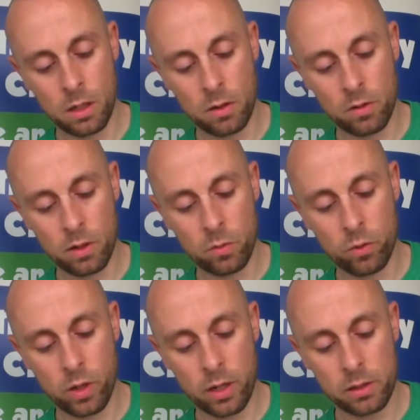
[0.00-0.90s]
give it a little
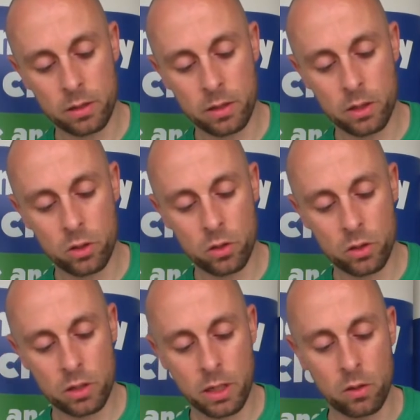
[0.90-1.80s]
press, and it
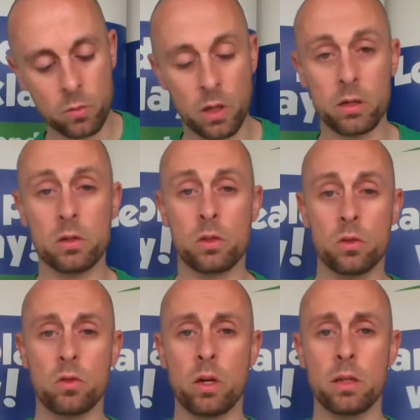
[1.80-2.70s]
should stand up nice and
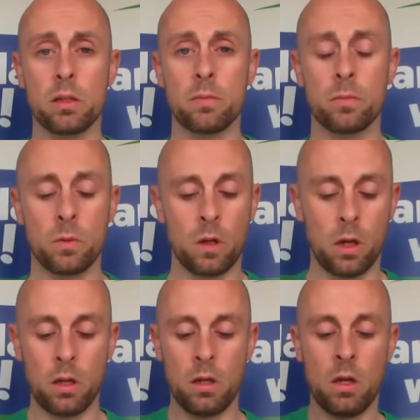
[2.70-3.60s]
straight.
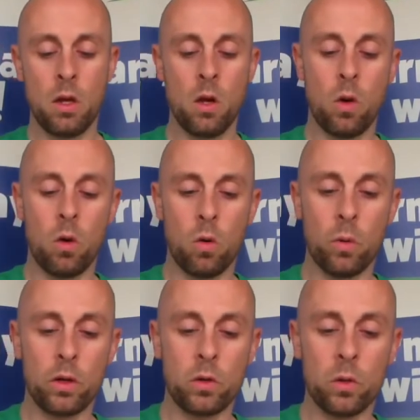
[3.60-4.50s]
Okay, all
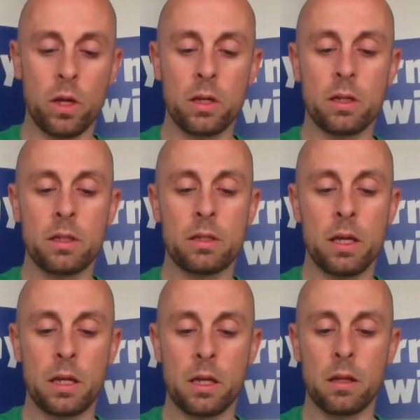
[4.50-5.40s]
we're going to do then is
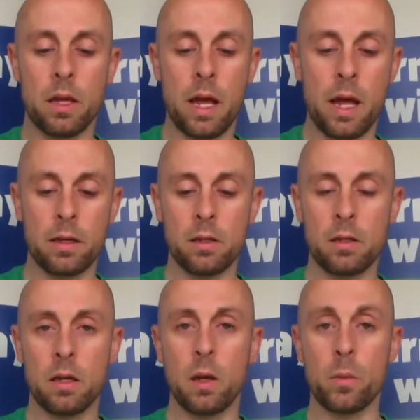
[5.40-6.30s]
take the head
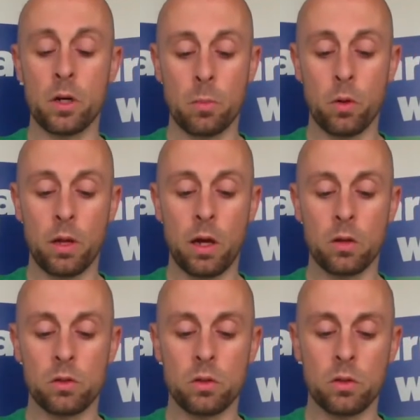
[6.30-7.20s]
and we're going to put that
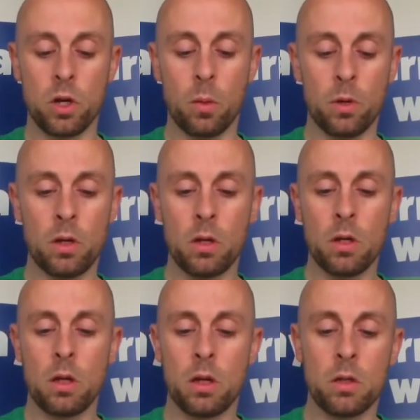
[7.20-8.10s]
onto the top.
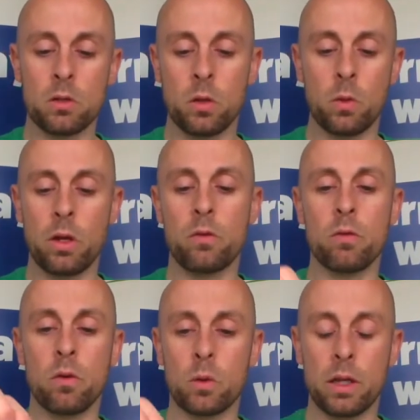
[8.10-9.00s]
So if you
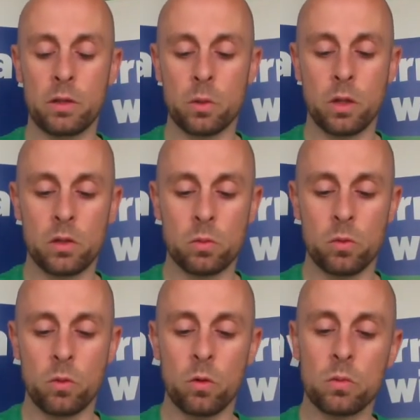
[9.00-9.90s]
roll that into a nice
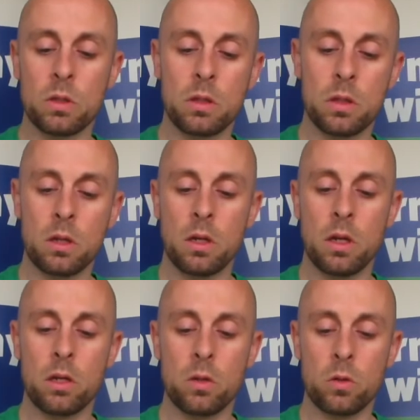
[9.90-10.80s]
smooth ball,
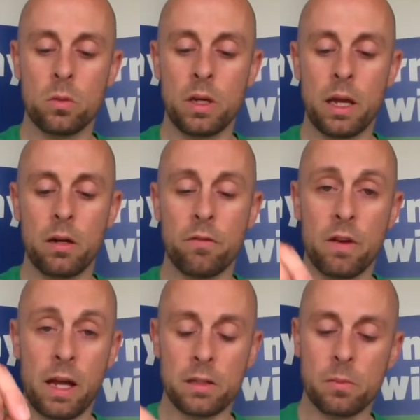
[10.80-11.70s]
you should be getting a
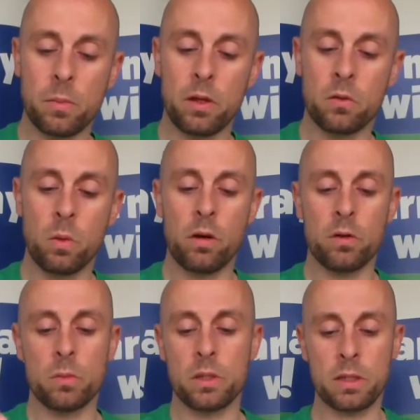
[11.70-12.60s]
flat bit where
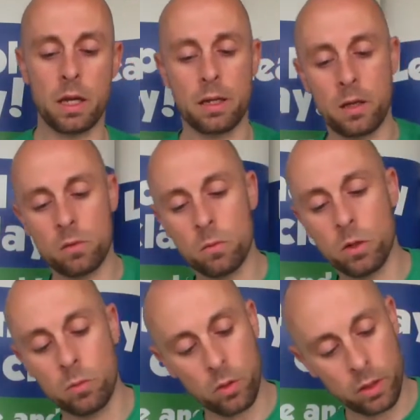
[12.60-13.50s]
it's been sat down. I'm
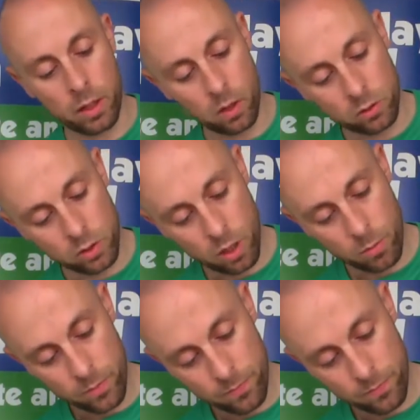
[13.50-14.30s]
going to put that on top,